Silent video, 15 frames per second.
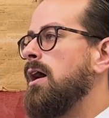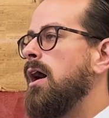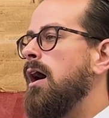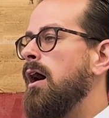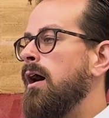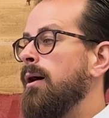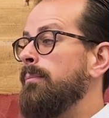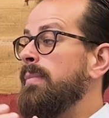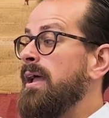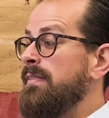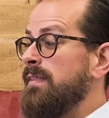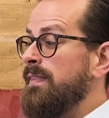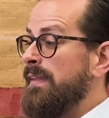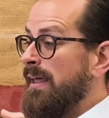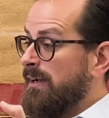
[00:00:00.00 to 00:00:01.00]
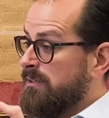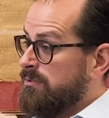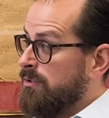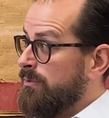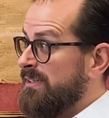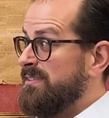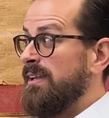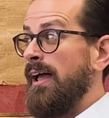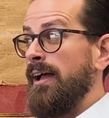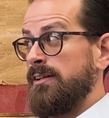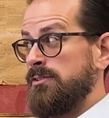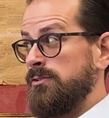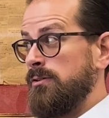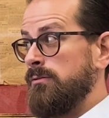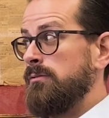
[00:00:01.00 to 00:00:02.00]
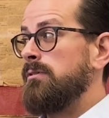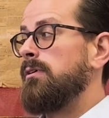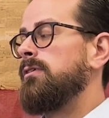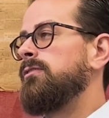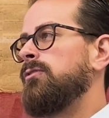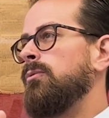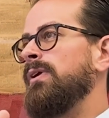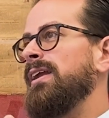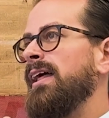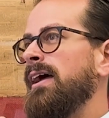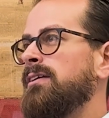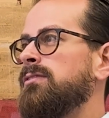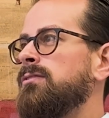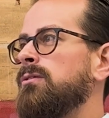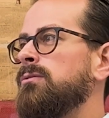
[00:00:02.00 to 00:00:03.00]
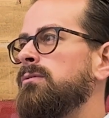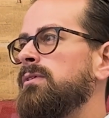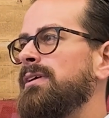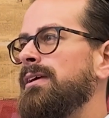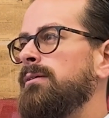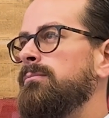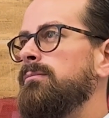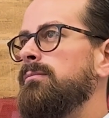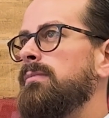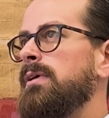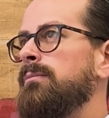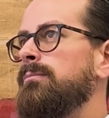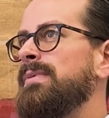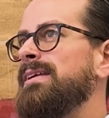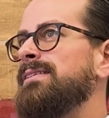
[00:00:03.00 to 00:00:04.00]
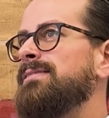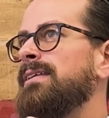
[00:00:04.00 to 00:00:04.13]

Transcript: And the next zone is an X zone. So with an X zone, it means